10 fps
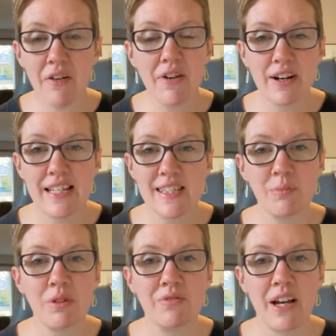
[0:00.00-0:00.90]
a very
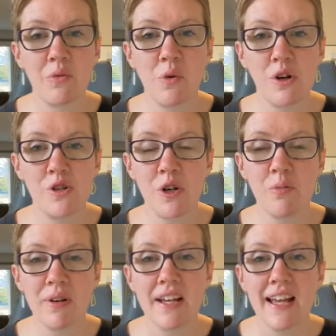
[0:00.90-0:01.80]
simplified
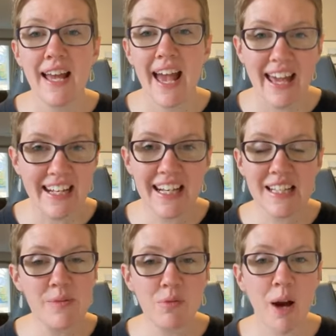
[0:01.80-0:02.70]
wardrobe, and it
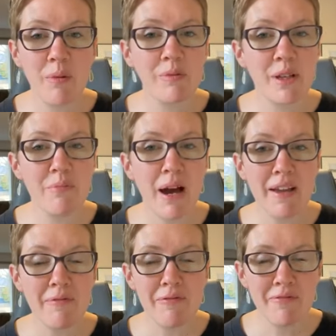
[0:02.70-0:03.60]
is probably
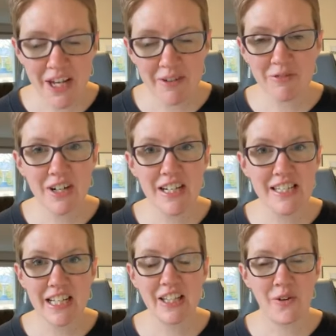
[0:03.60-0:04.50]
my favorite
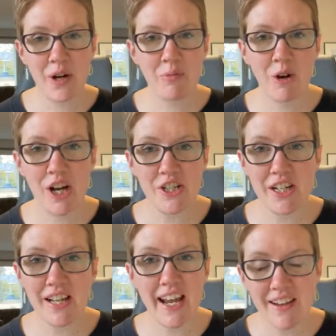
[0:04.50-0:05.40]
decluttering
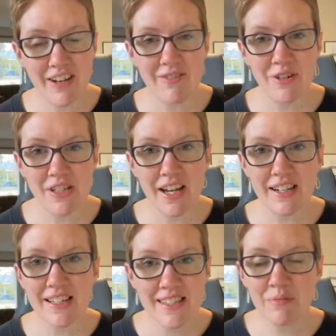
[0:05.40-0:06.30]
project I have ever done.
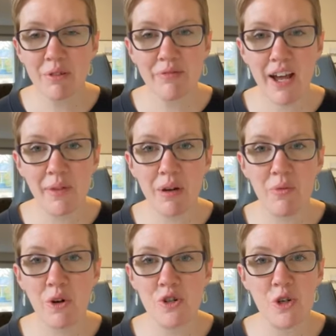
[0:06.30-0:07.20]
Simplifying my
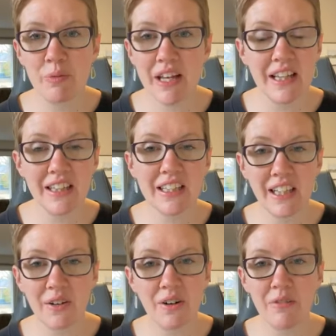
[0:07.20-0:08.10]
wardrobe, getting the
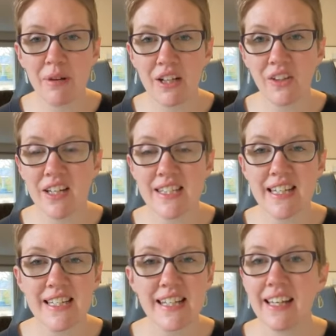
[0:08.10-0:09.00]
clutter out of my
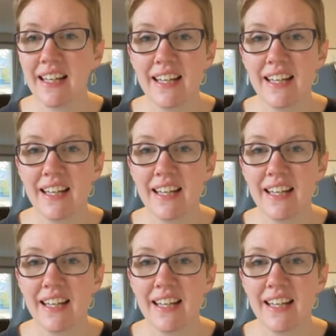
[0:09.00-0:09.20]
closet,